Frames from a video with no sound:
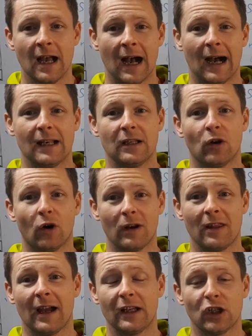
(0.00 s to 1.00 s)
And not only
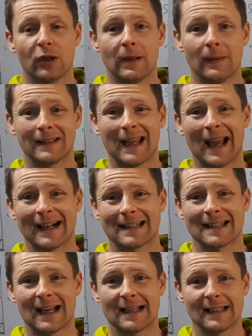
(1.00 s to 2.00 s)
that, you're going to be able to
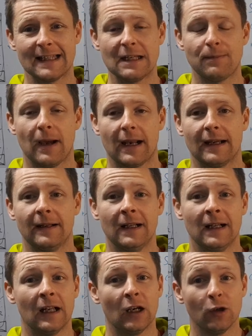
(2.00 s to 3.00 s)
exercise and eat better,
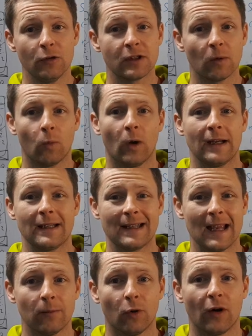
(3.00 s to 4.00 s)
lose some weight,
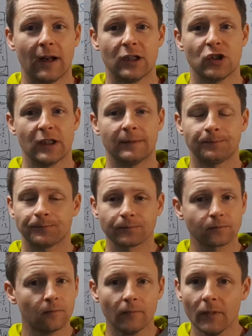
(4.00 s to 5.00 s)
get more energy,
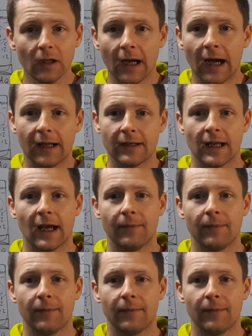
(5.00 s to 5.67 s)
and